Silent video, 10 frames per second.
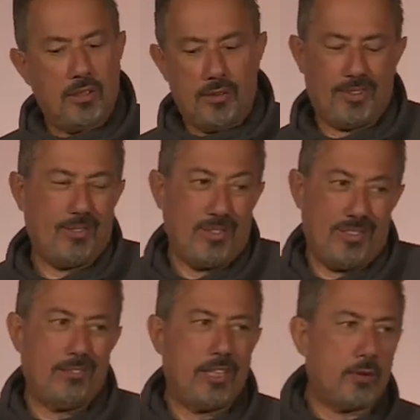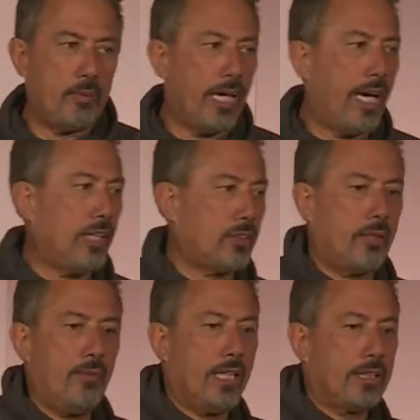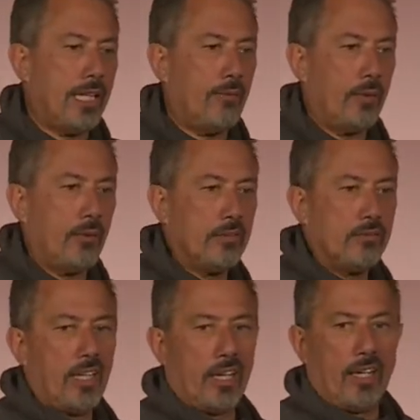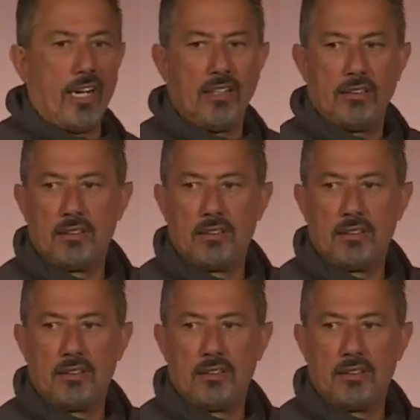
I'm like, well, that's a bit harsh. Give me an example. He went, da-da-da. I